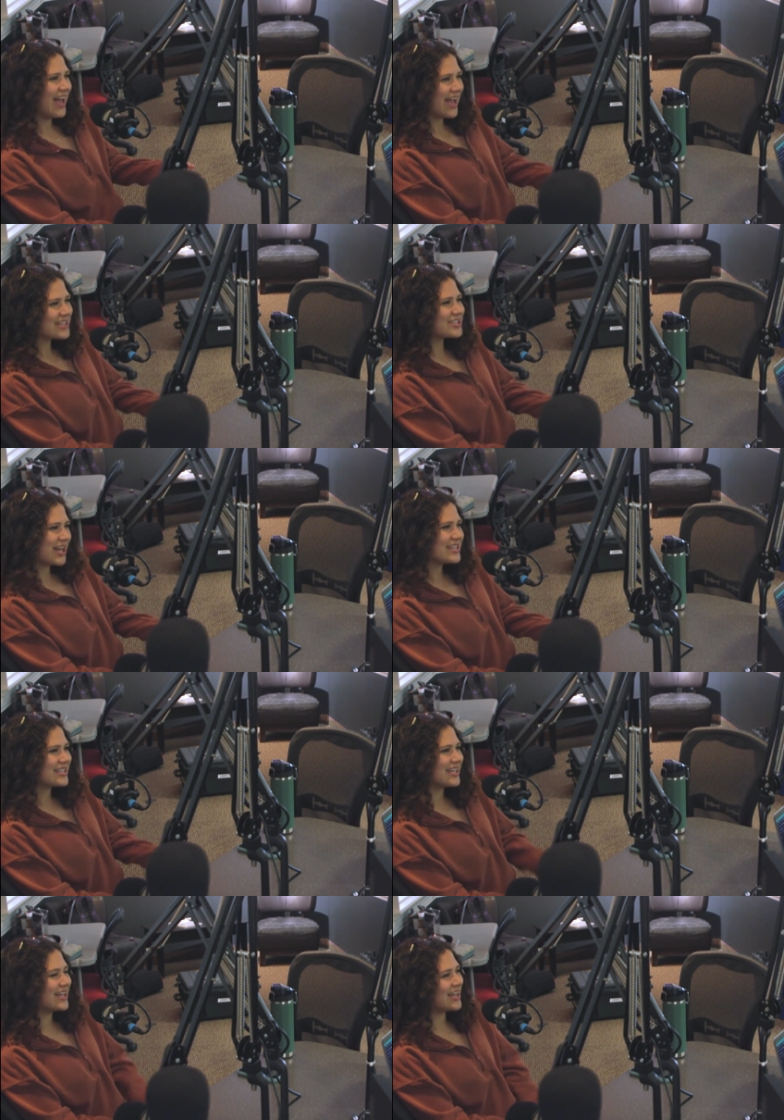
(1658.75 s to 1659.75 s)
it's
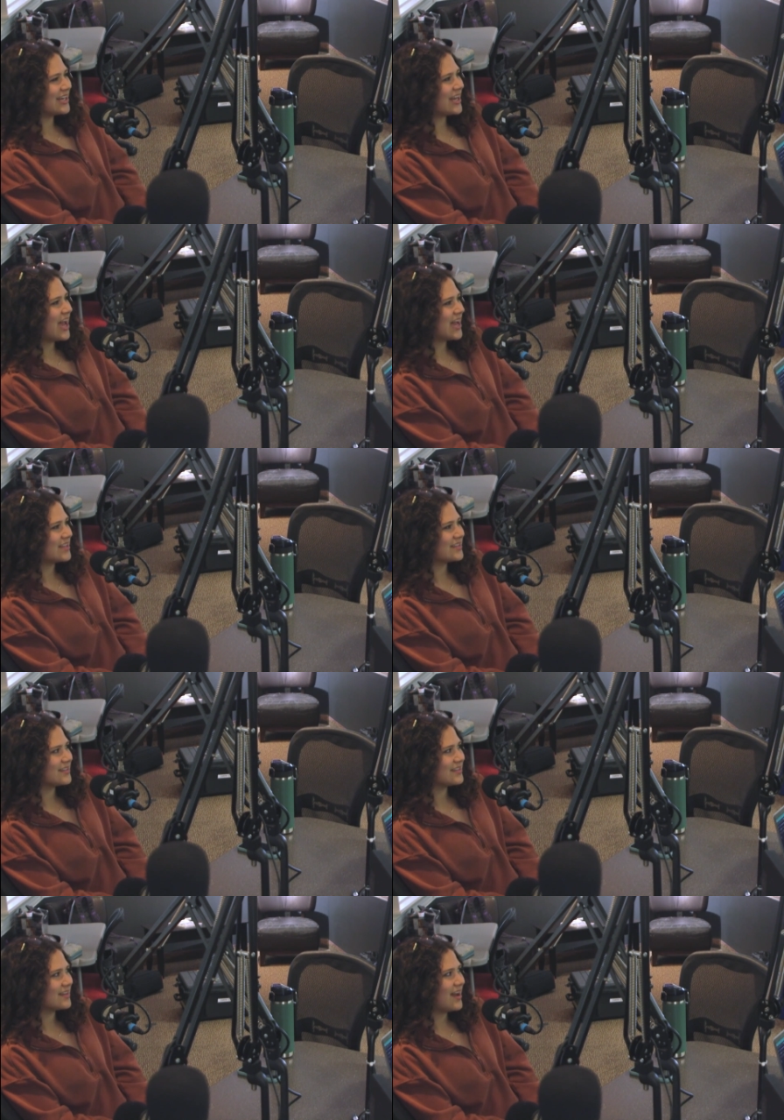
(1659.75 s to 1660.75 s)
crazy. And
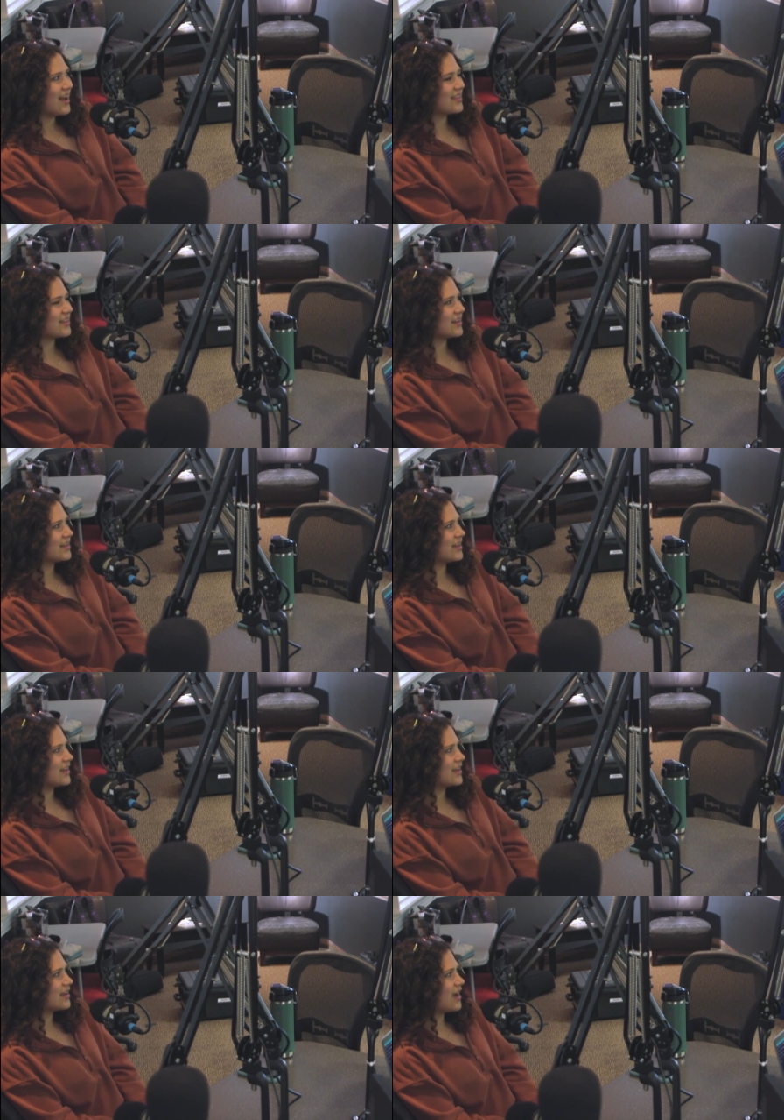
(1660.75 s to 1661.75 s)
I think
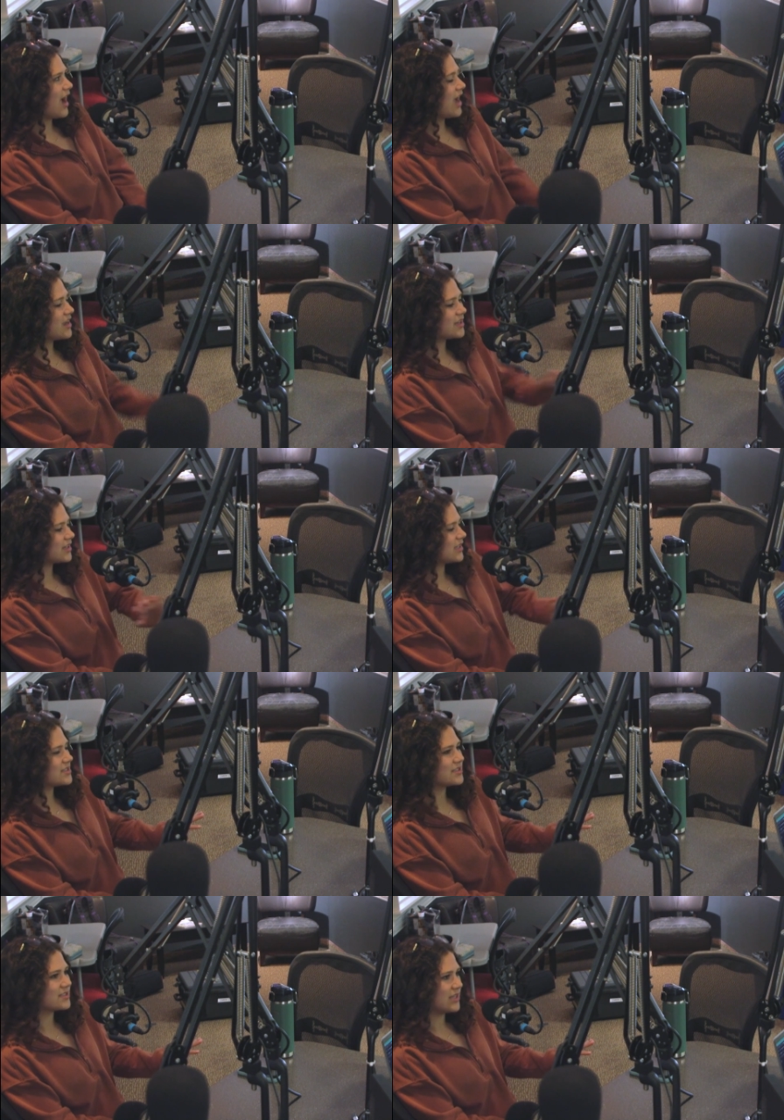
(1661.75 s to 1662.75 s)
like I could
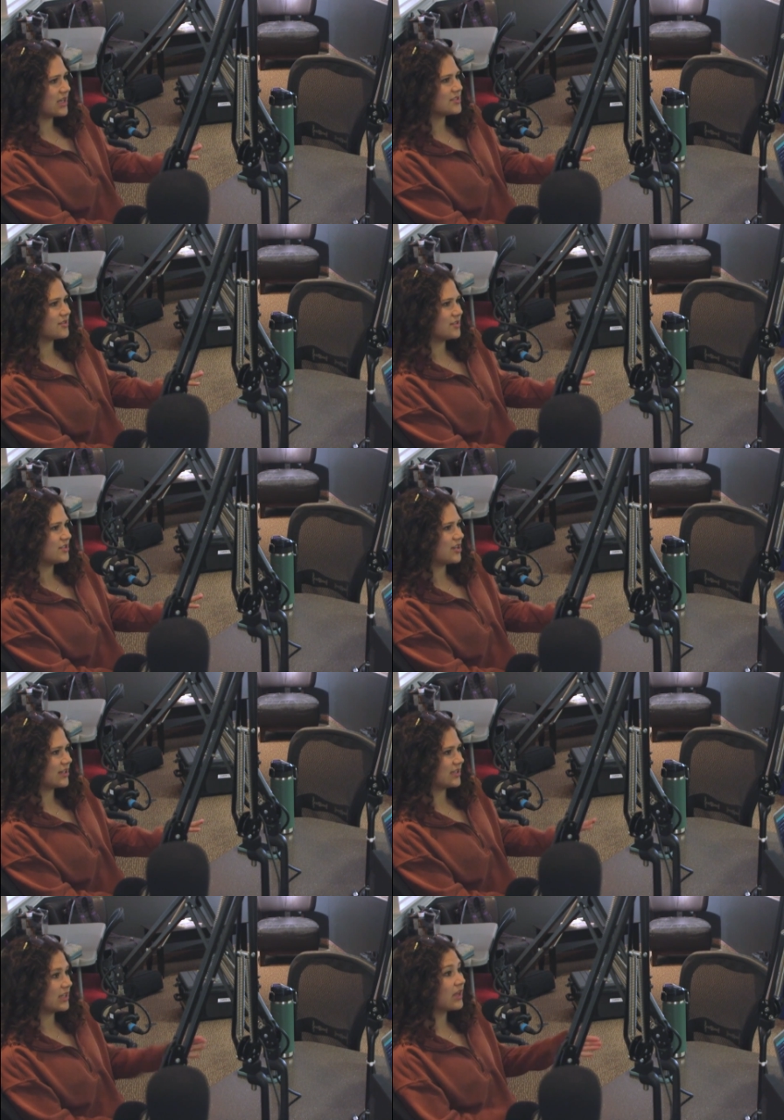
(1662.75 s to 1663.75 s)
easily get so
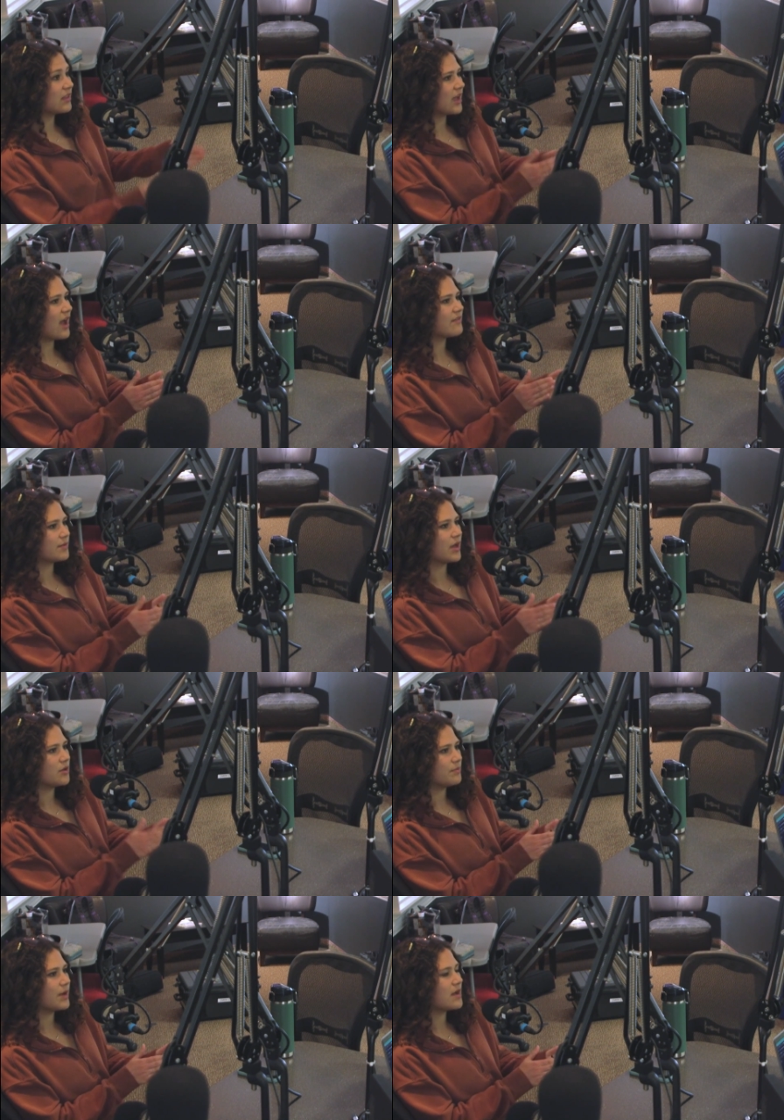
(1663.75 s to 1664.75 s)
distracted. I like having my
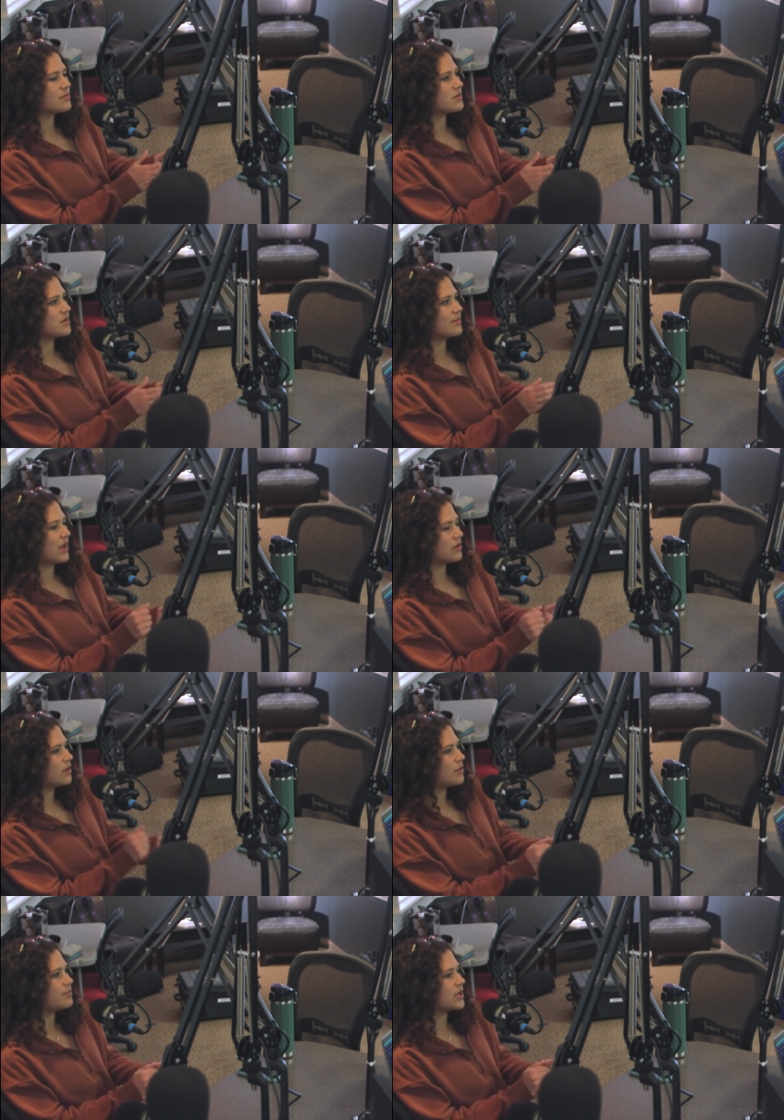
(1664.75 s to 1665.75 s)
own Bible and my own
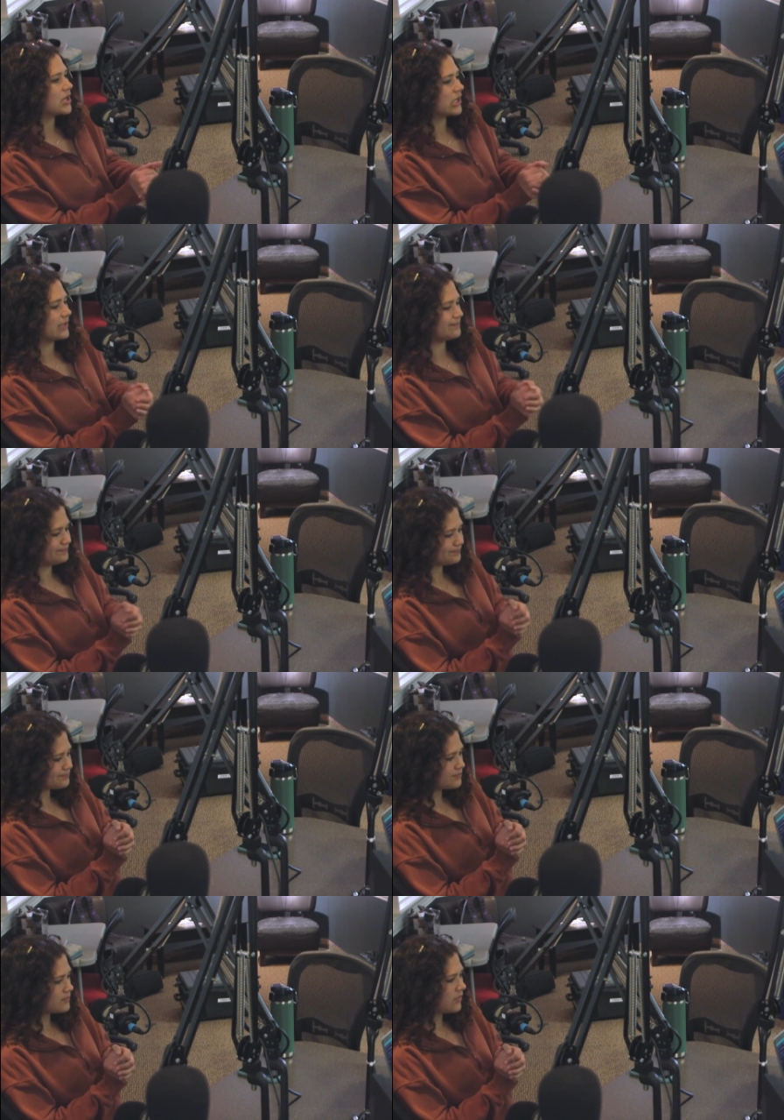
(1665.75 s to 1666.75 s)
notebook and
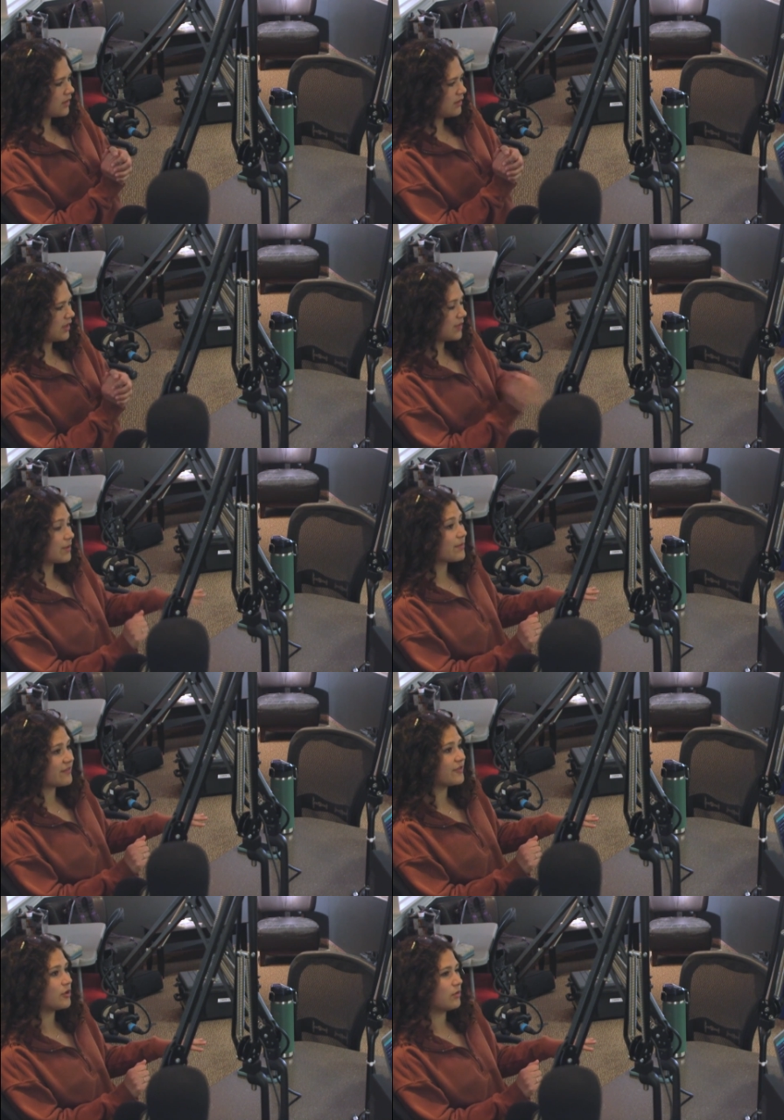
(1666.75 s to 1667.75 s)
keeping my
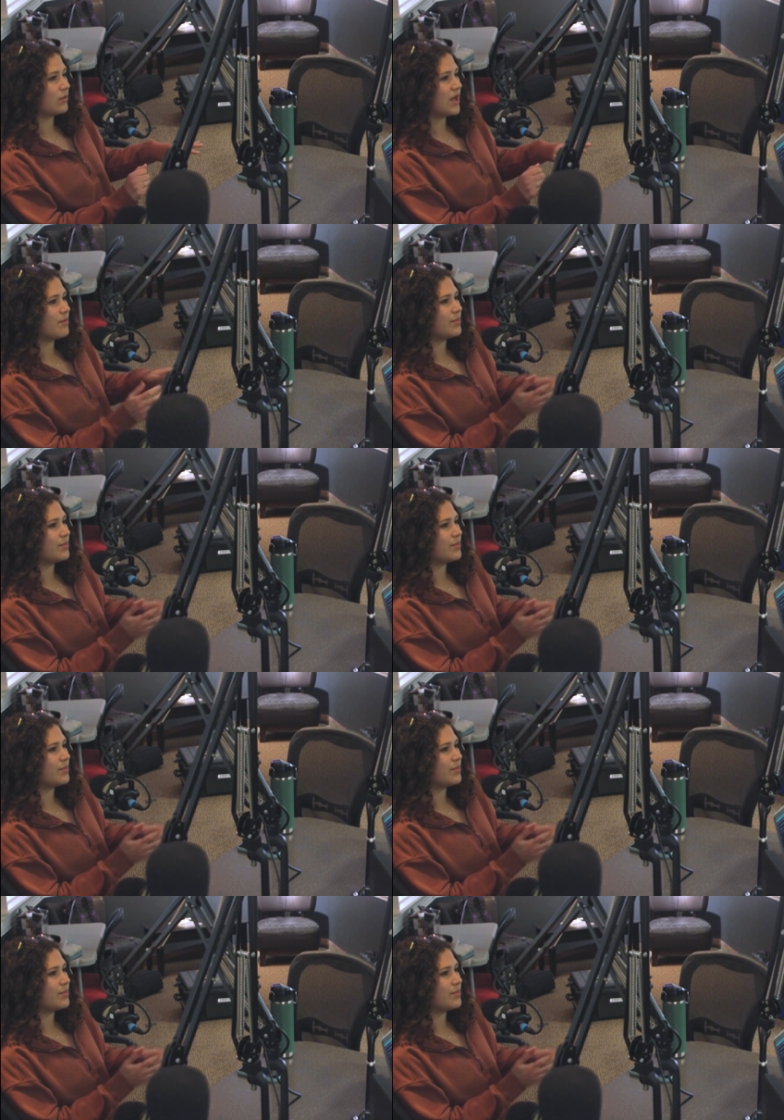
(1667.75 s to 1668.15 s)
phone away.